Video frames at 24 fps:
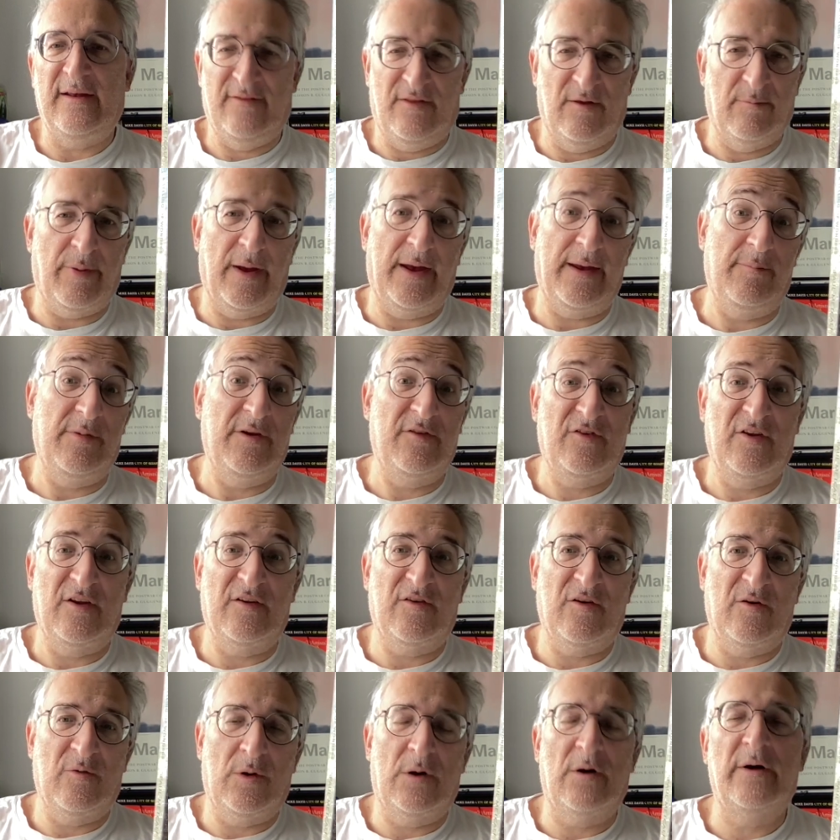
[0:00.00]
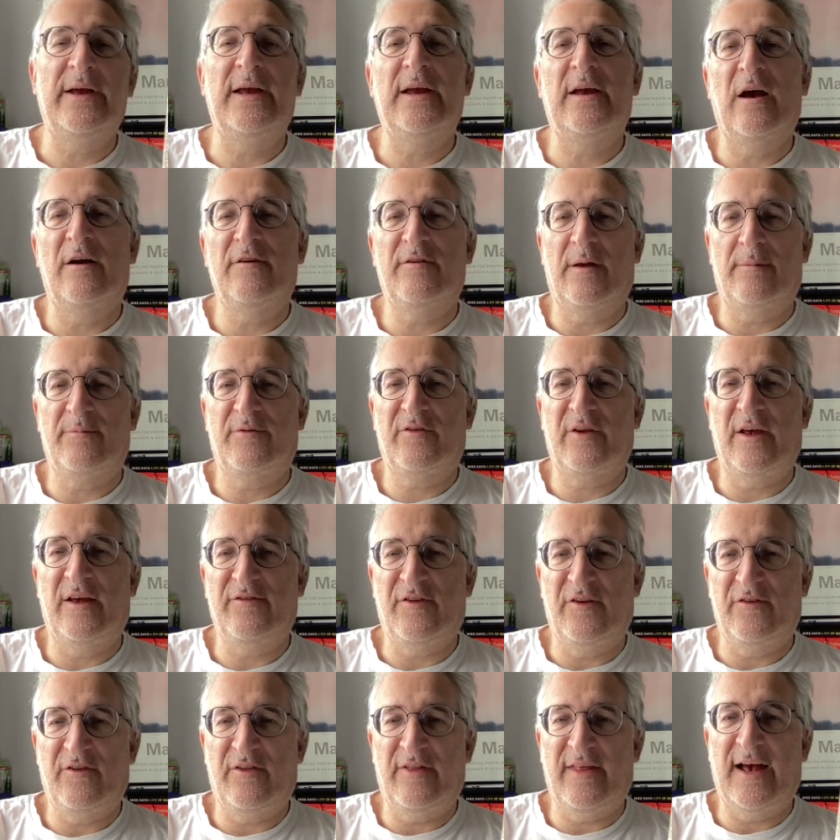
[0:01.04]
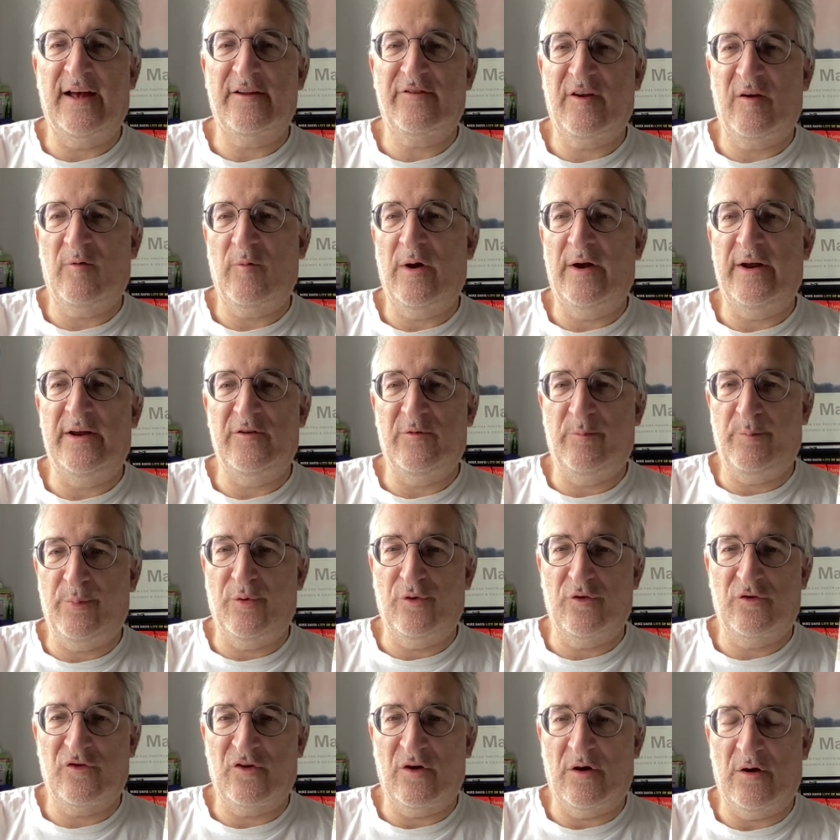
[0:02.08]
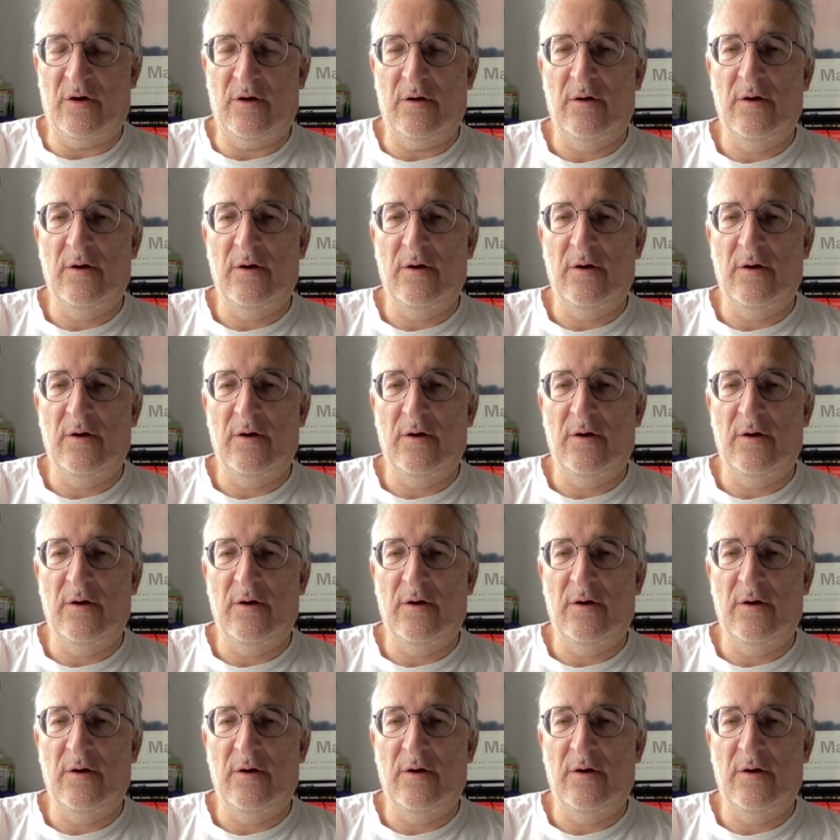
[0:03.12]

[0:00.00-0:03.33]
the babysitter while he goes upstairs into the attic where his books are.